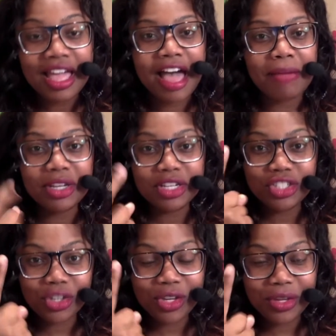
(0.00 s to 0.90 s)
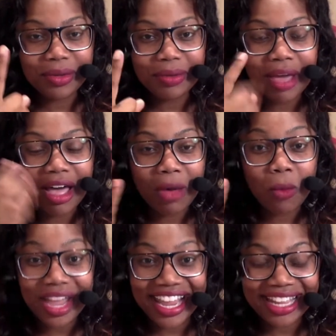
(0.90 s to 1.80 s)
I'm going to show you a
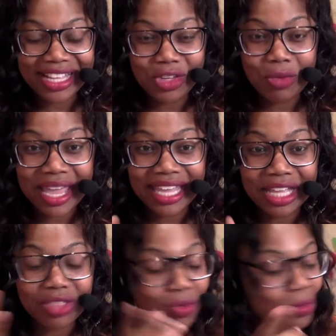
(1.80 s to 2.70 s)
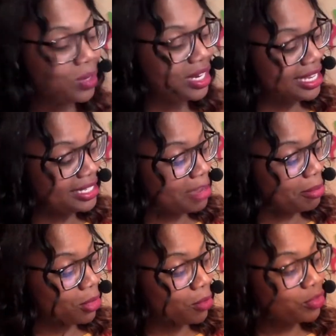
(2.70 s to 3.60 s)
way that you may get through one
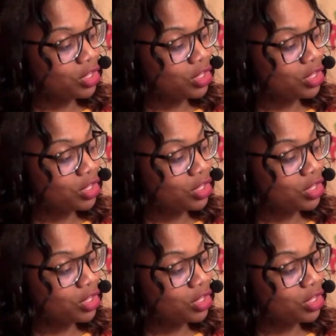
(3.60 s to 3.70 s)
example.